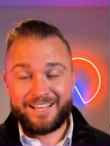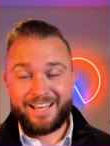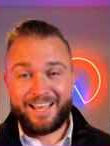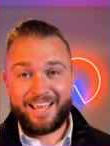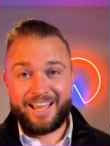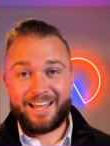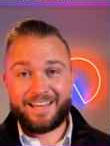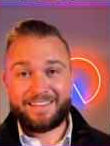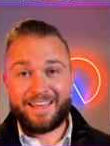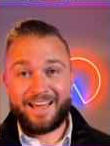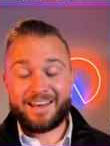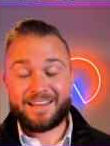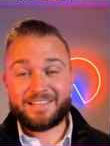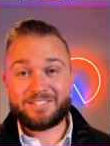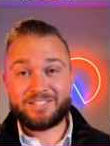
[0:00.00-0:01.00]
and
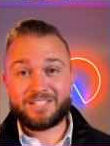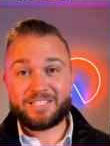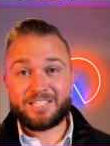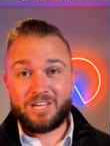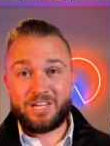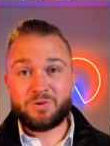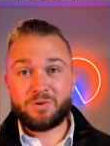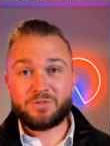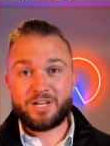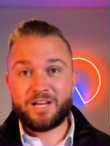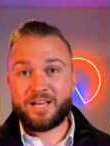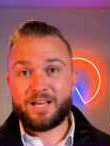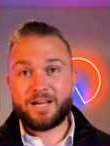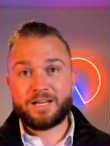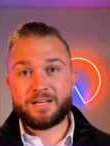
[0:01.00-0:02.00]
that is just huge,
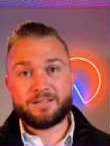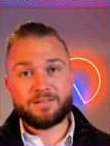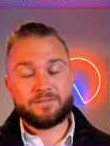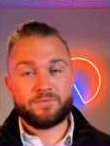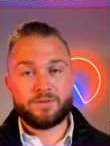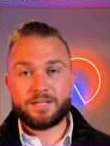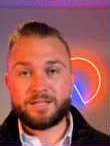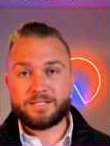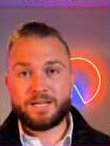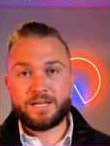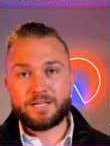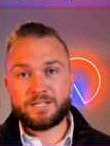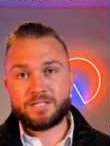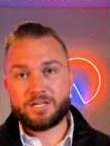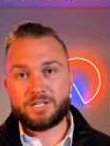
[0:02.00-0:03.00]
and real
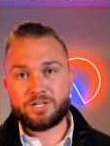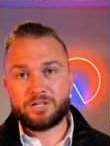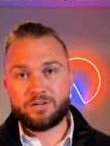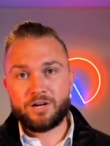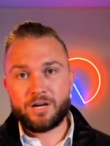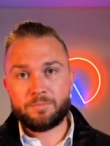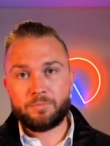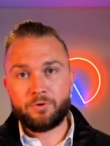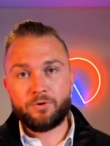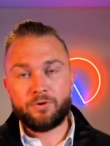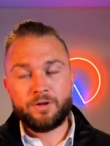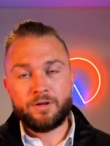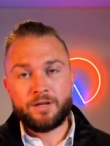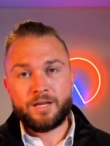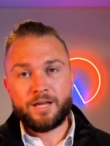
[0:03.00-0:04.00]
estate is such an
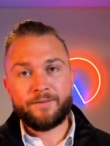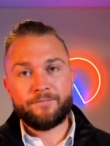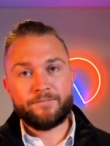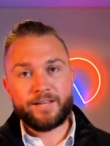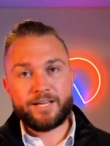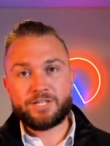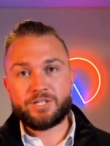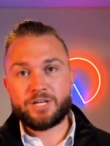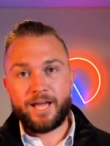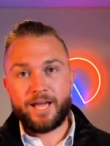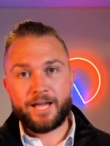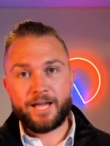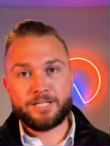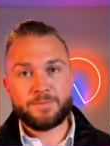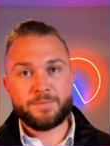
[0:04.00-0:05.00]
incredible inflation
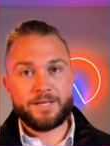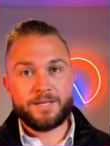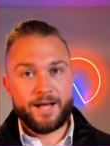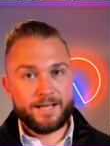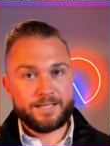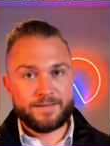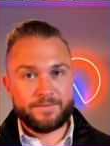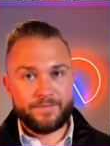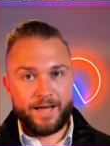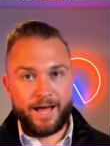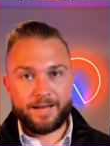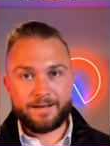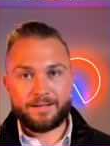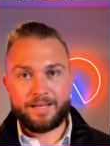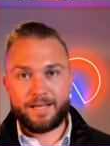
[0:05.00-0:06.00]
hedge because of
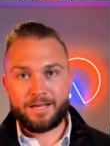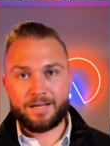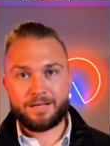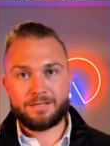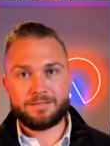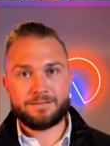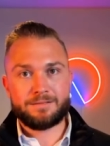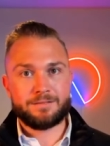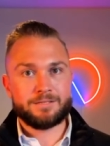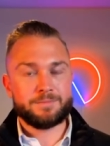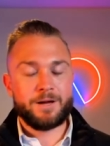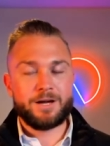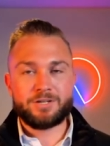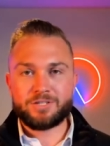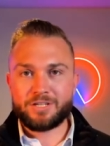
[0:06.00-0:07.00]
that, and
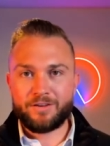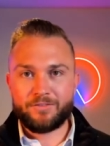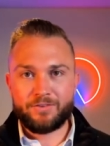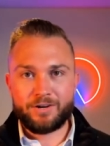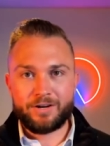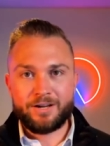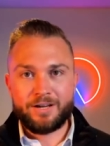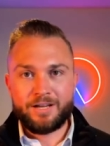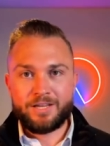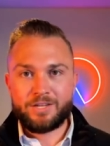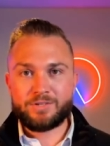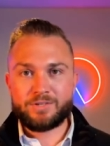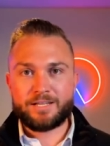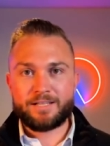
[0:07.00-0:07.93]
especially if you're using